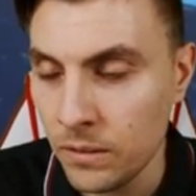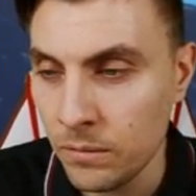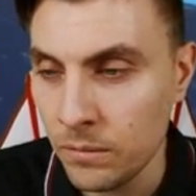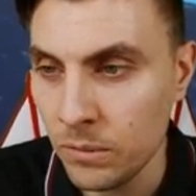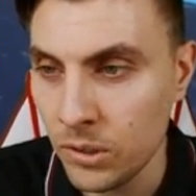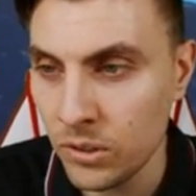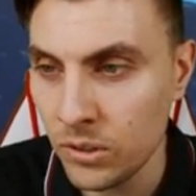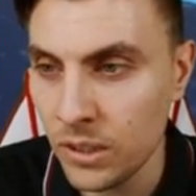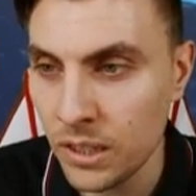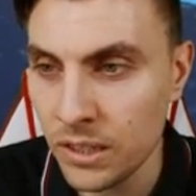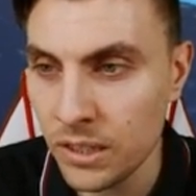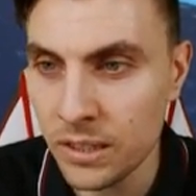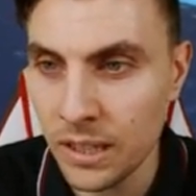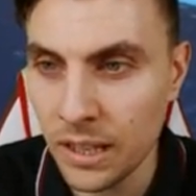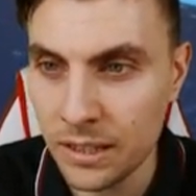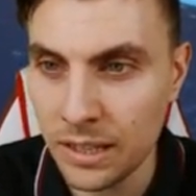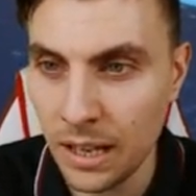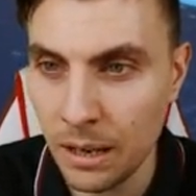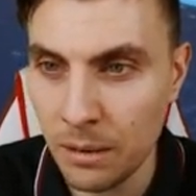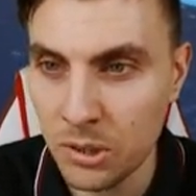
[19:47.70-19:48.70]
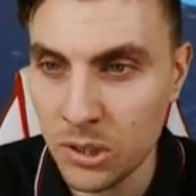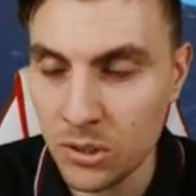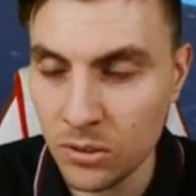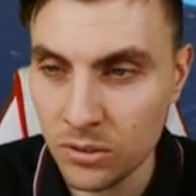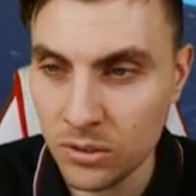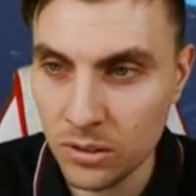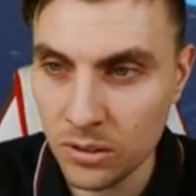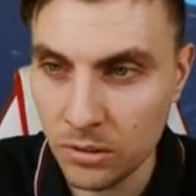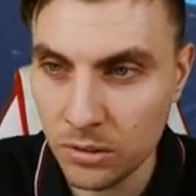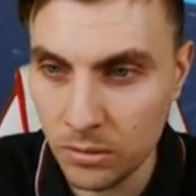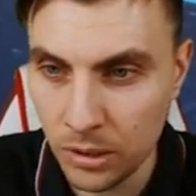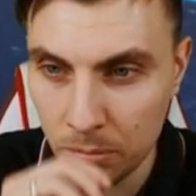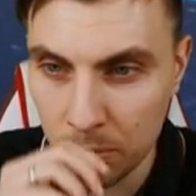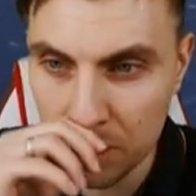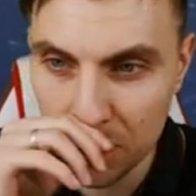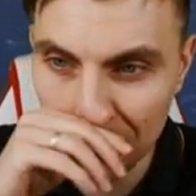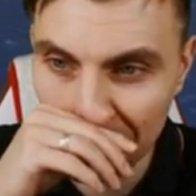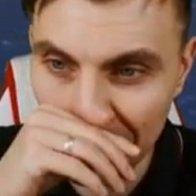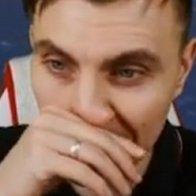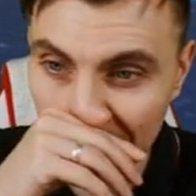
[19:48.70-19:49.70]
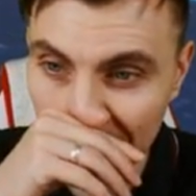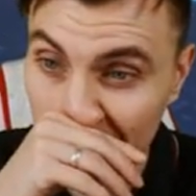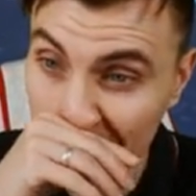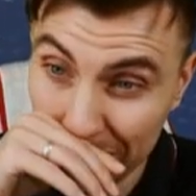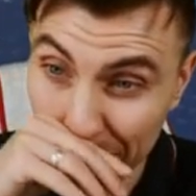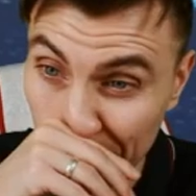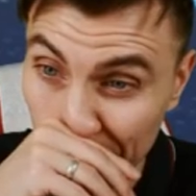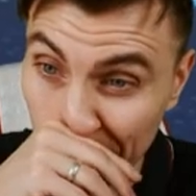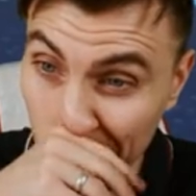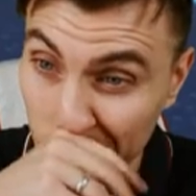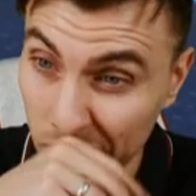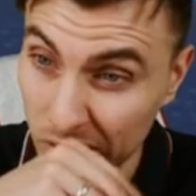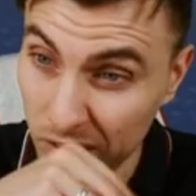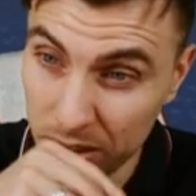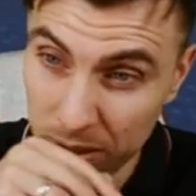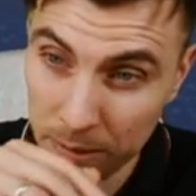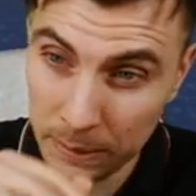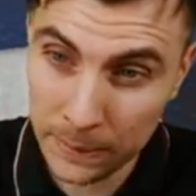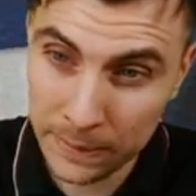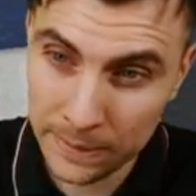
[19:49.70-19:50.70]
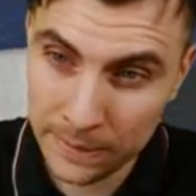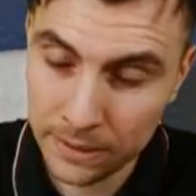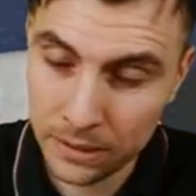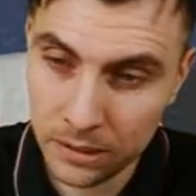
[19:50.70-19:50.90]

we just need to get damage onto the Grimmsnarl, in all honesty.